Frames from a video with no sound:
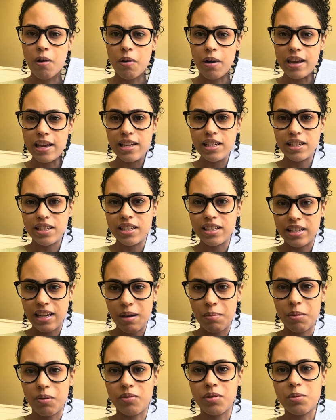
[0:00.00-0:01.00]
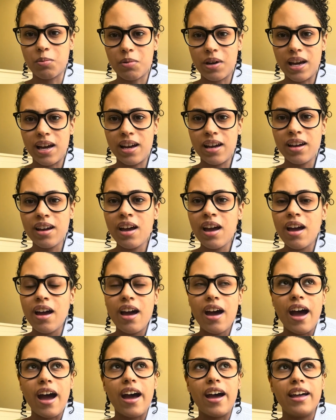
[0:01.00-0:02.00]
each step of the way
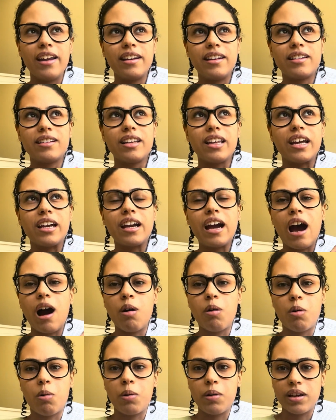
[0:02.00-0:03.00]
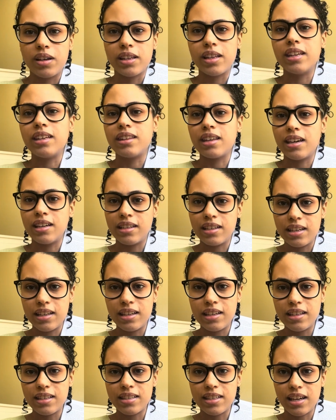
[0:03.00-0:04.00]
and like how quickly they did
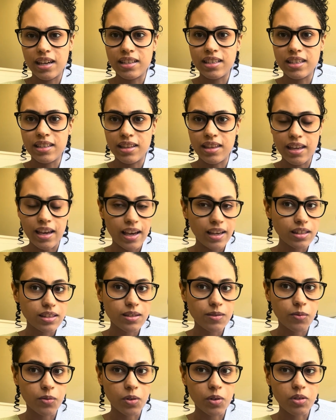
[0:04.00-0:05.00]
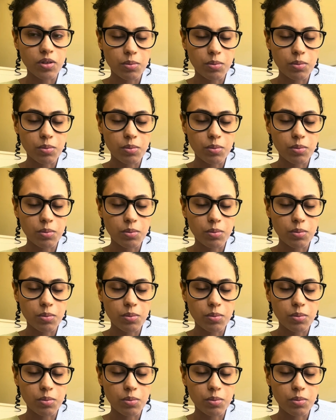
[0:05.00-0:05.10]
certain things for the